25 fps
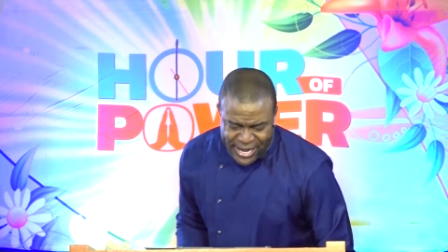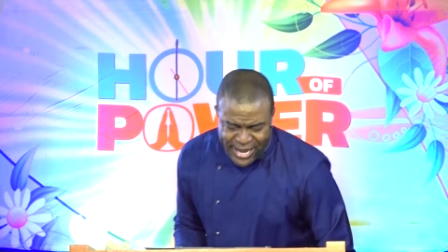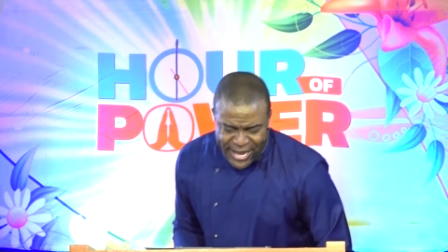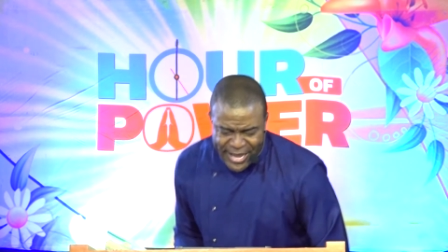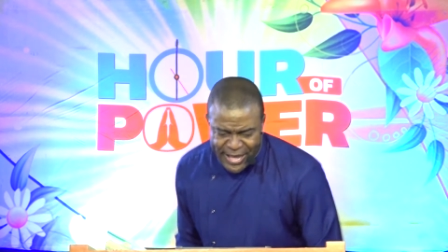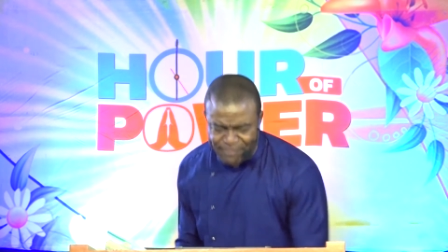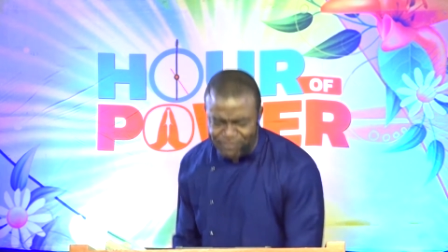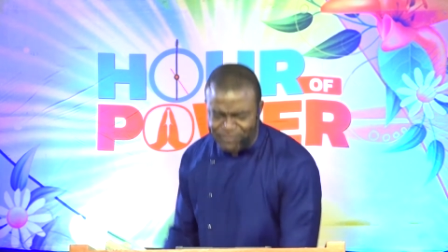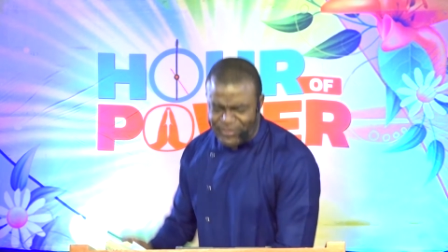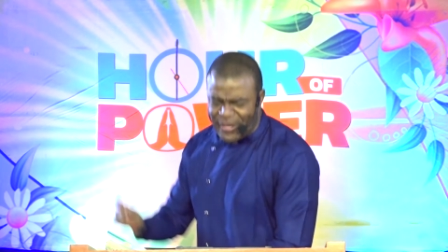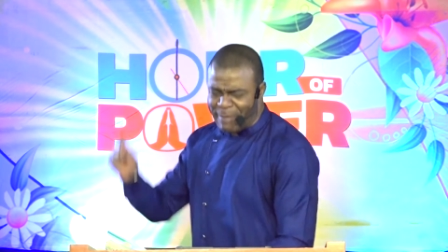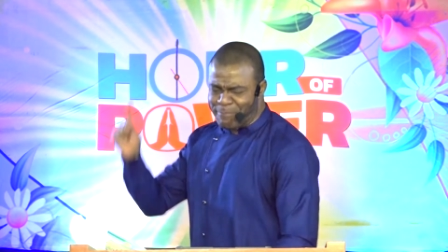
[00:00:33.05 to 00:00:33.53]

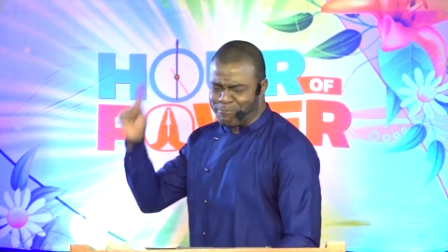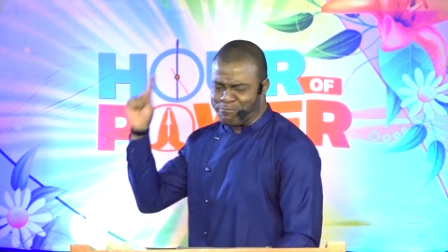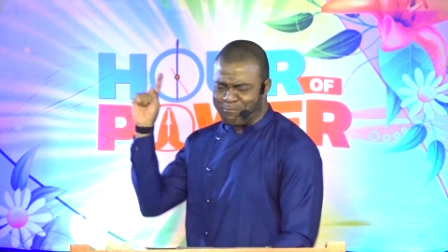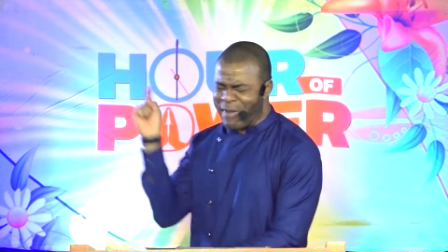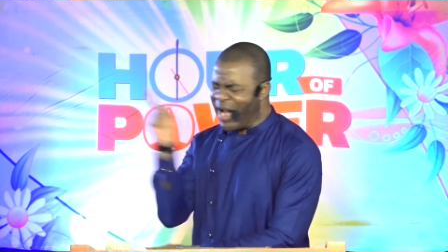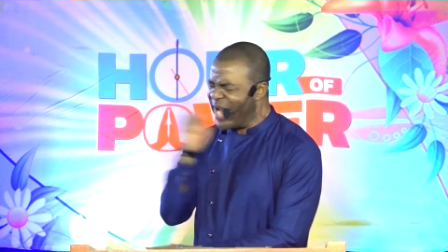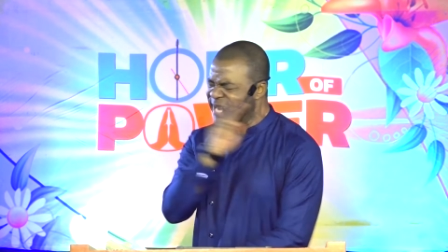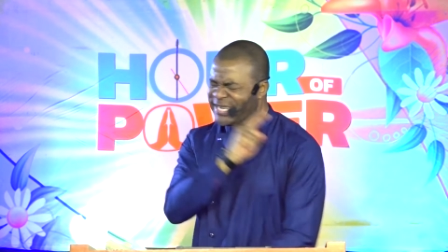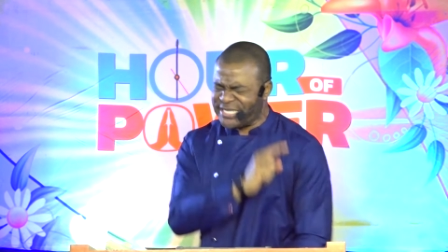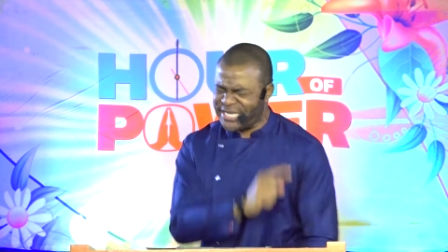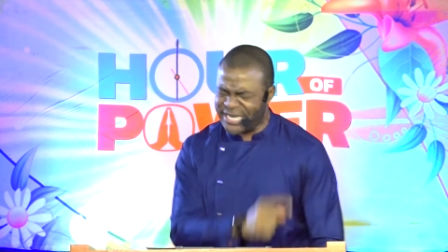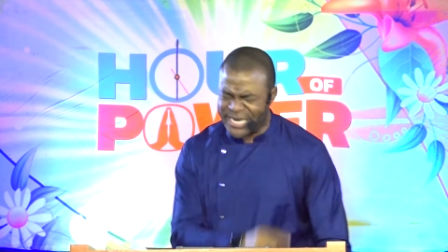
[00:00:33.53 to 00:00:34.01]
In the
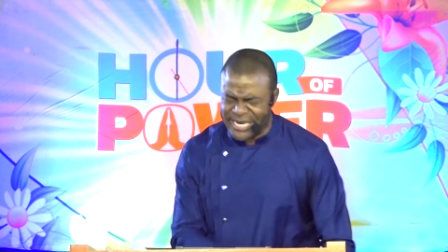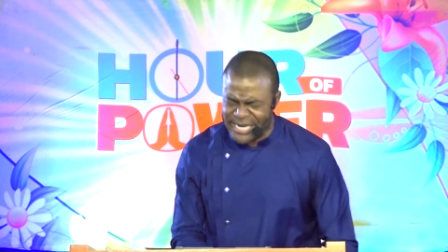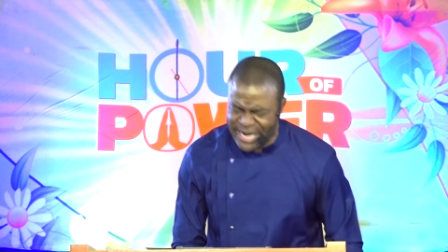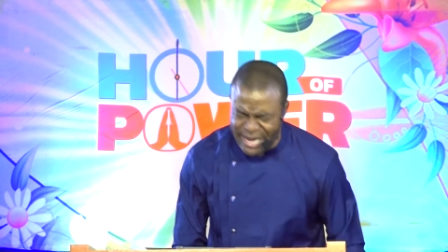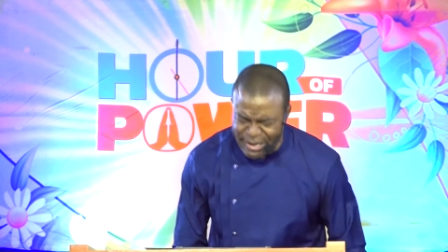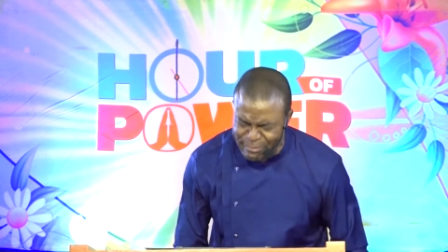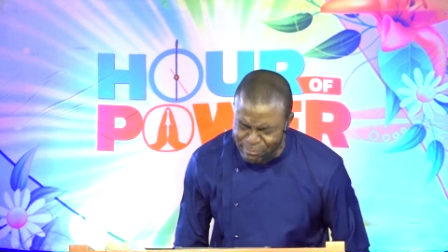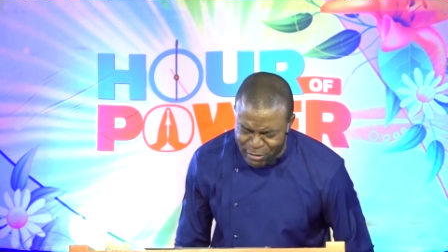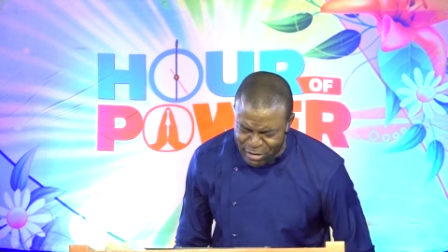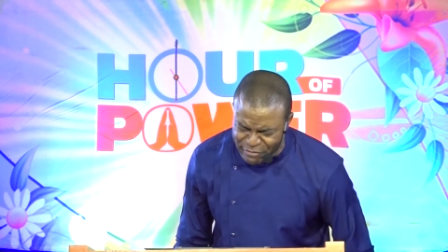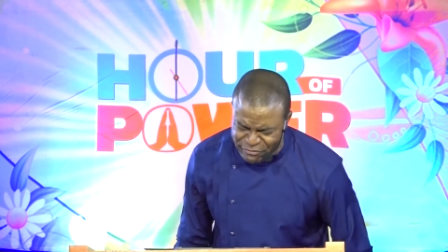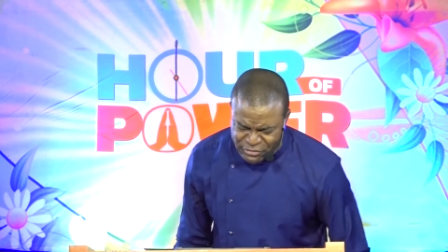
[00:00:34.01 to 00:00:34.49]
mighty
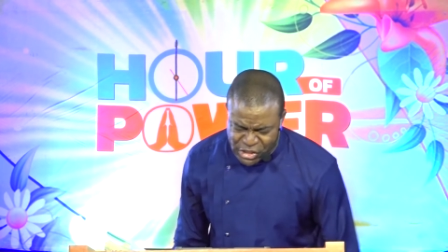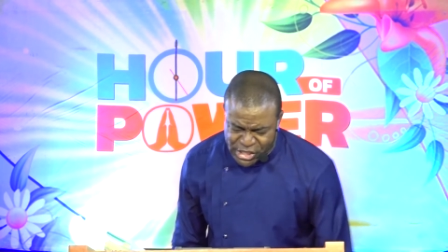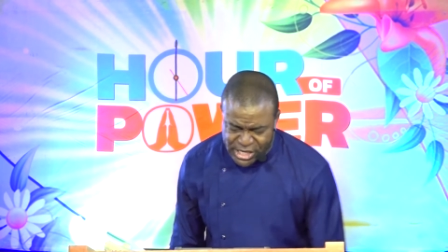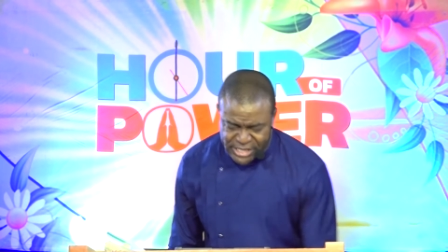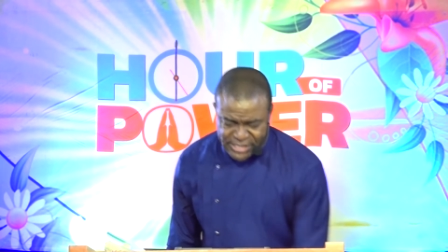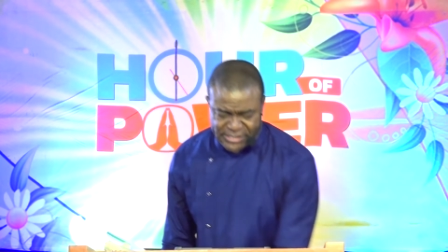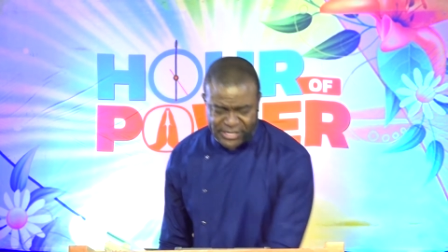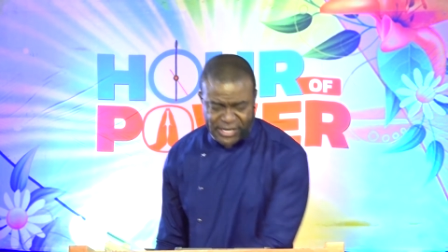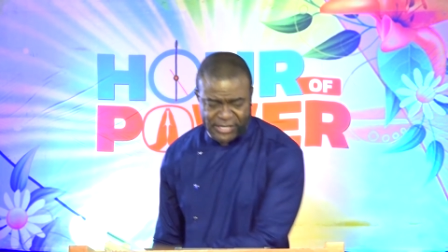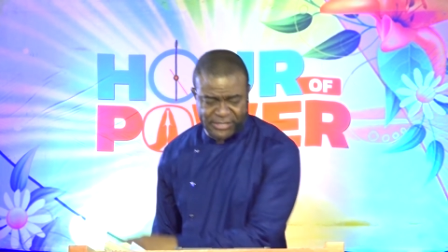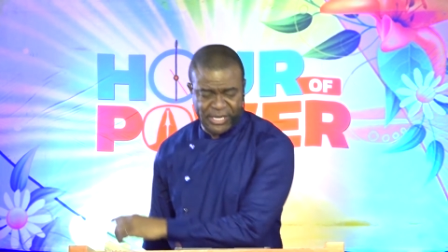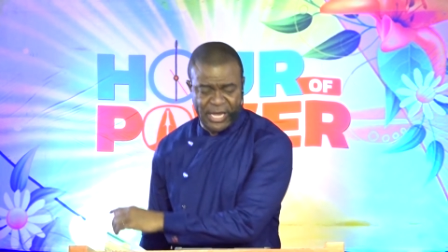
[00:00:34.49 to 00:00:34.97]
name of
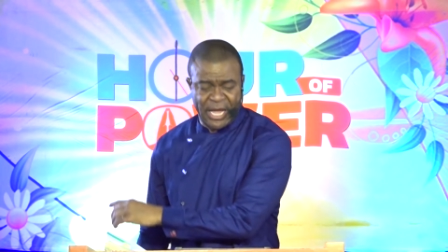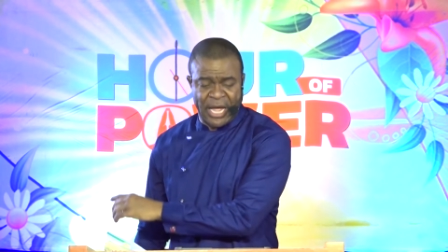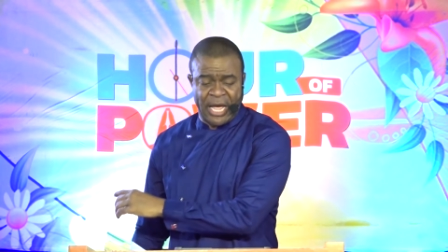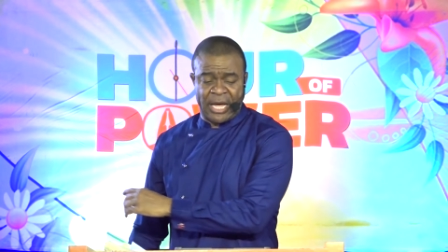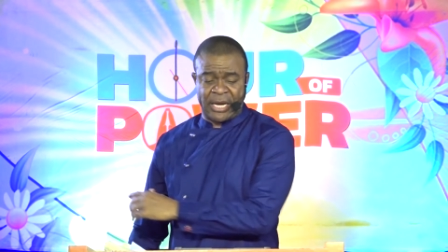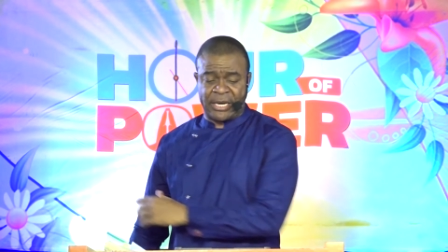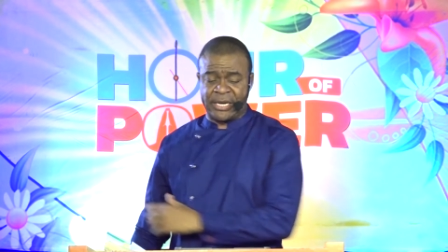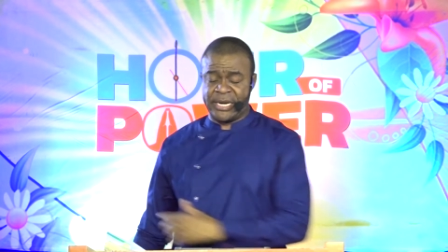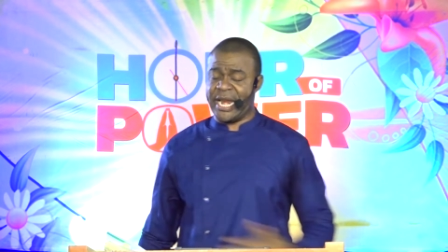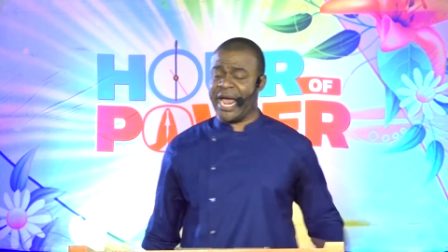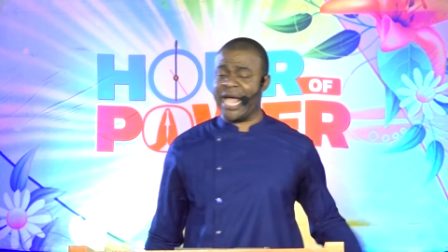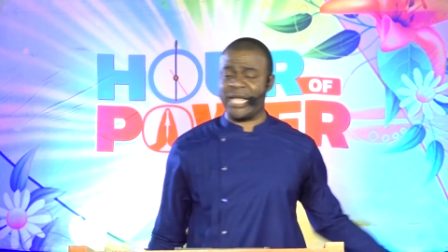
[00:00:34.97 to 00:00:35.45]
Jesus,
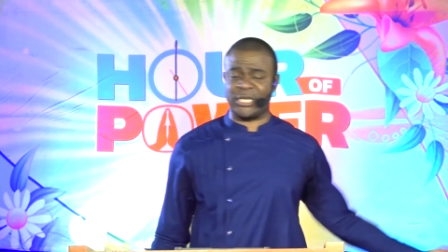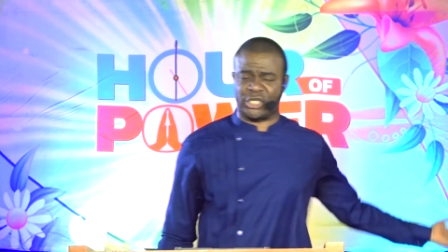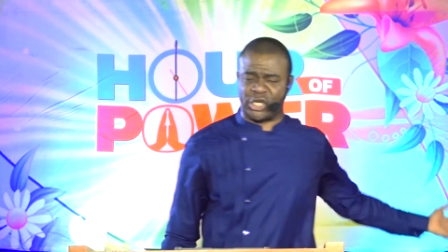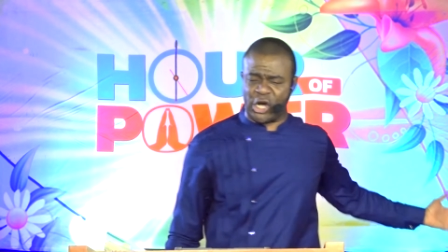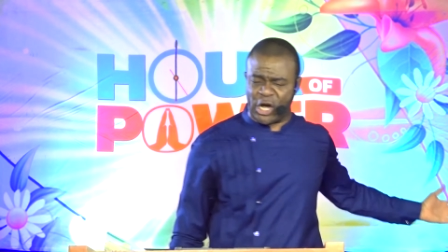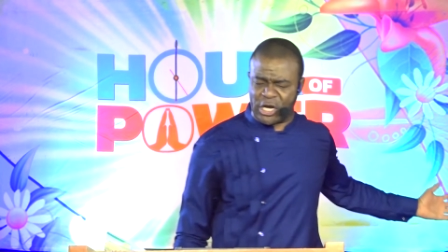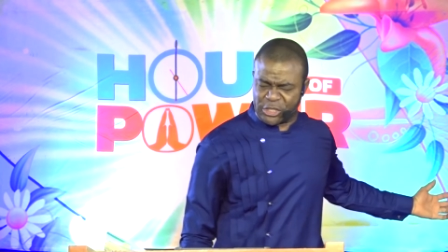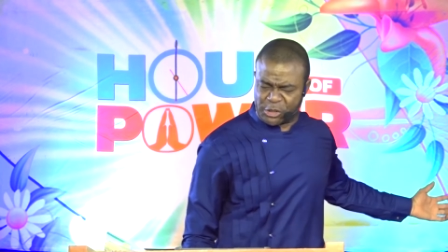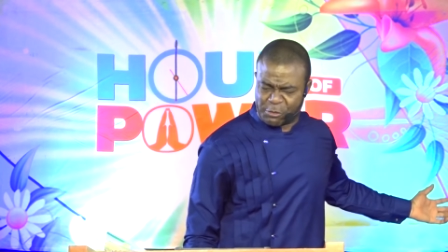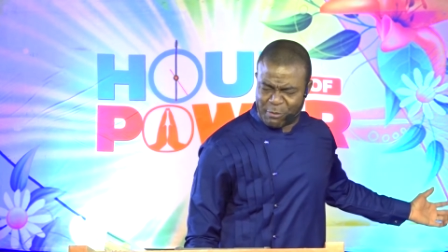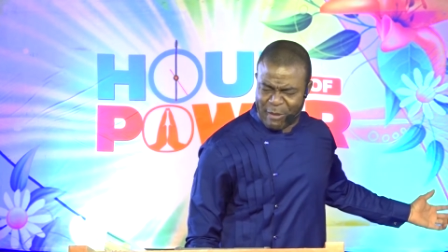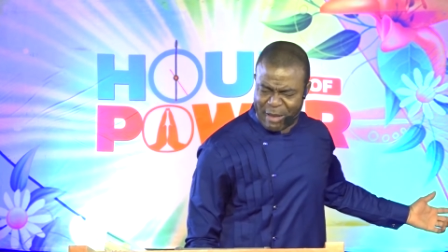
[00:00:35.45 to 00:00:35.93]

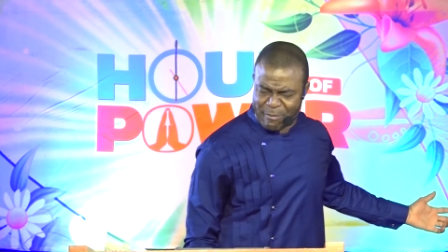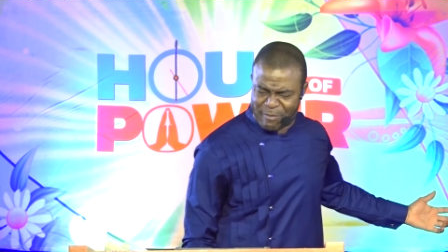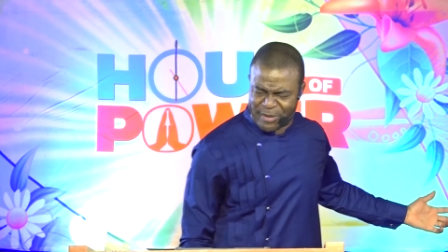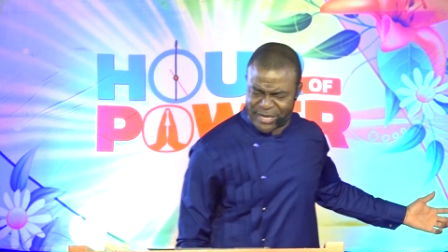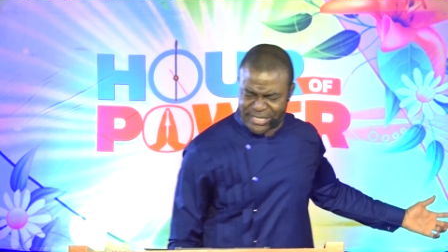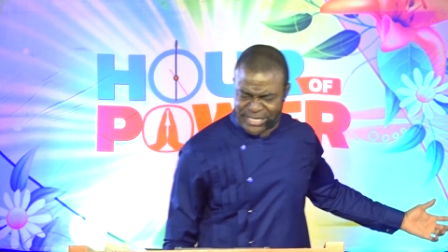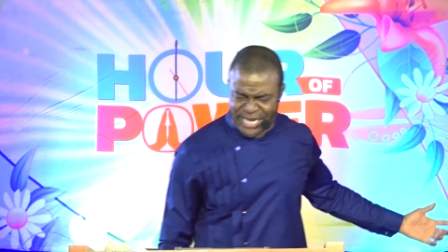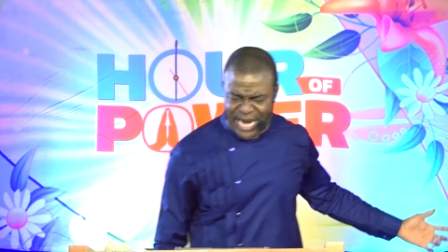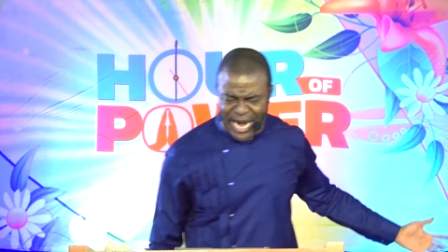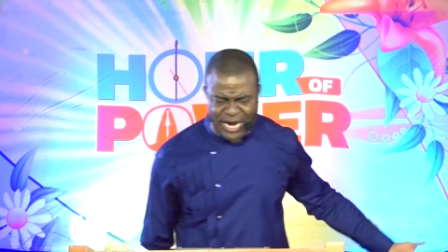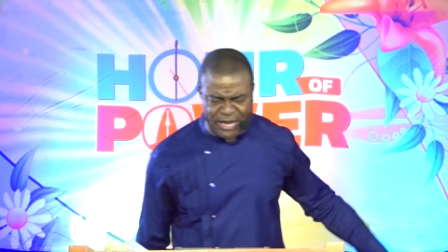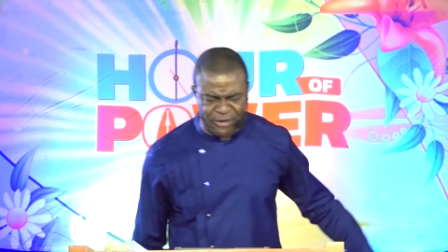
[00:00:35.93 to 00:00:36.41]
nations may be
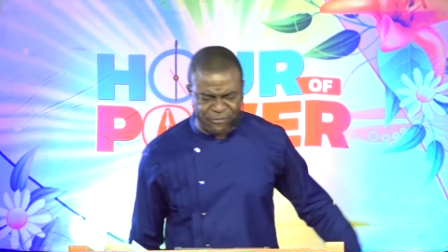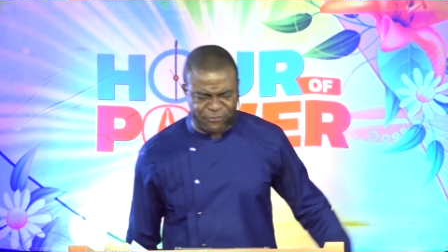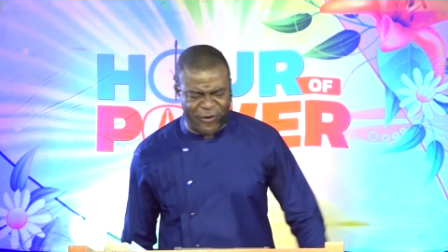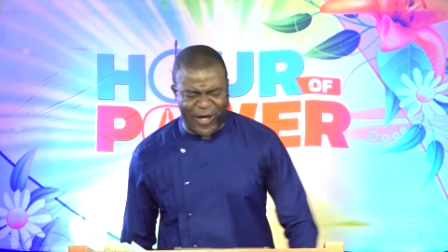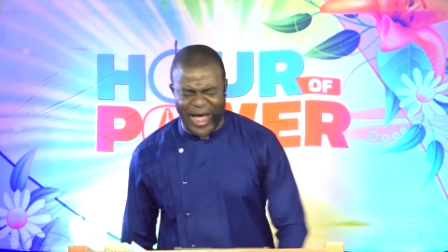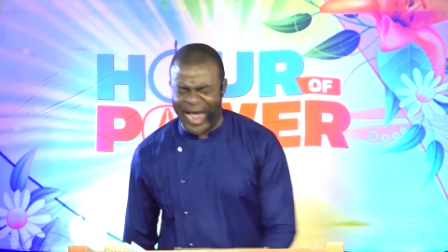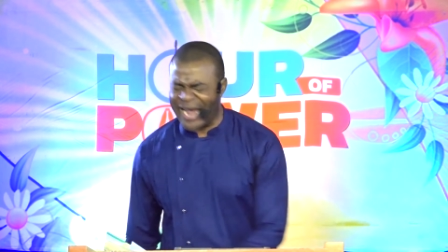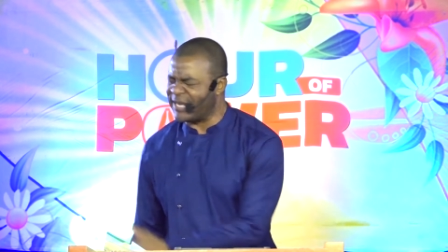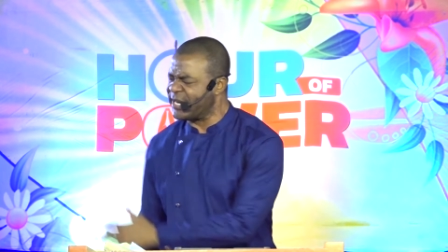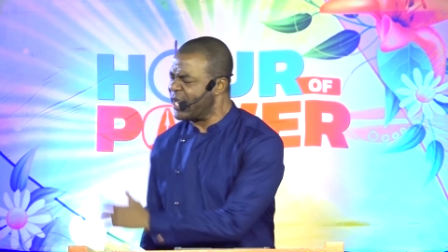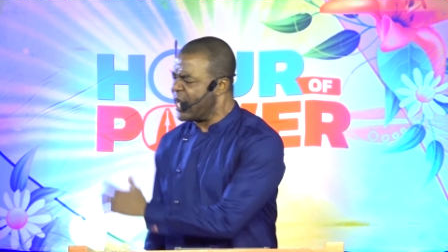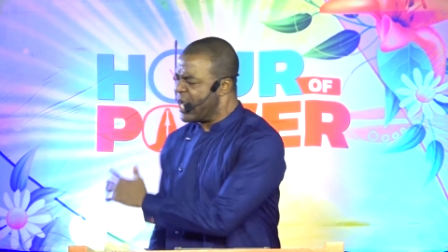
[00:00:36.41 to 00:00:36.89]
terrified,